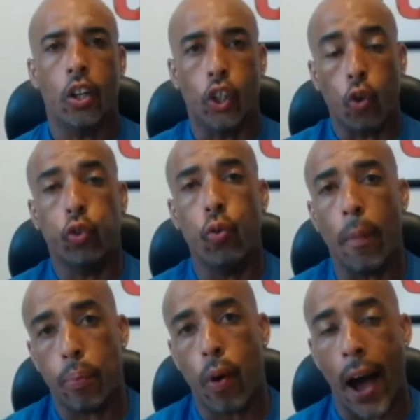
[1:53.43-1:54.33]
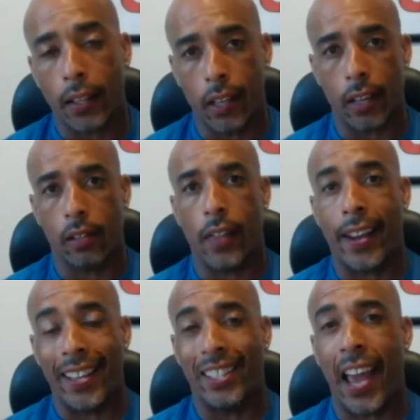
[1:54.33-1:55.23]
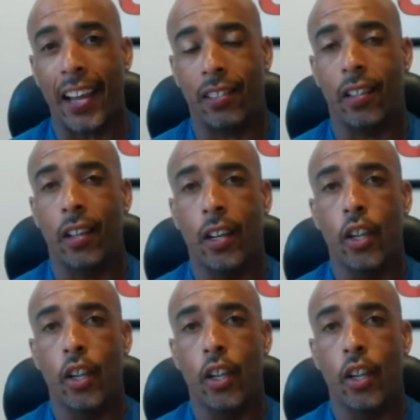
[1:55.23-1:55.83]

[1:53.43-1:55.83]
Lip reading: go through the process that it takes